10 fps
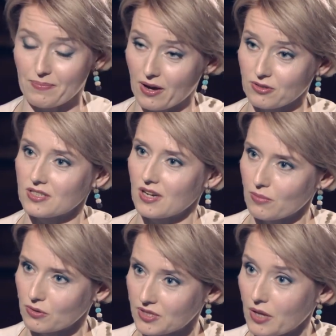about
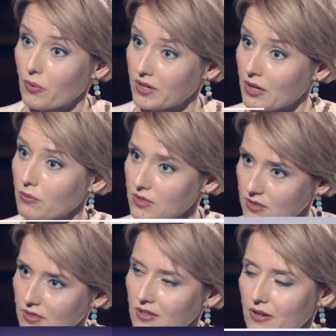Saddam Hussein when he was
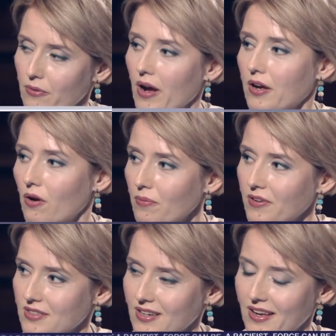still in Iraq, and
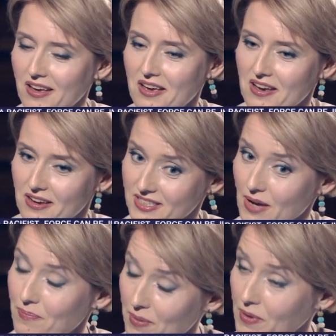obviously
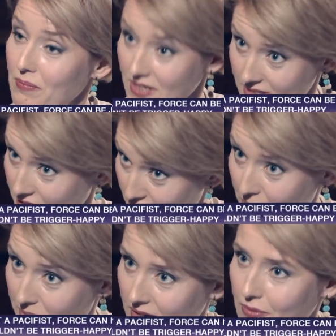some people
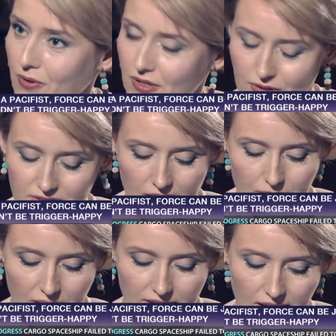misinterpreted what you
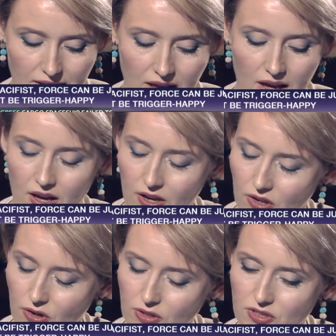said back then.
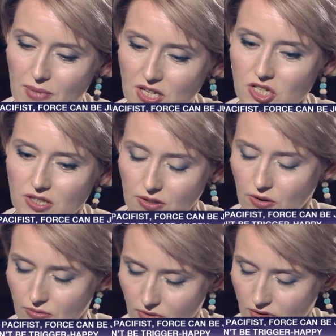You also mentioned that
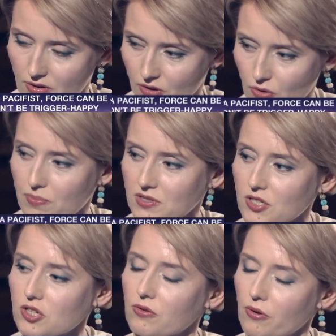your
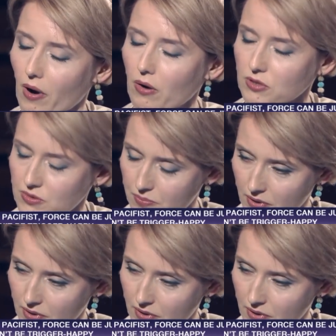position on Iraq was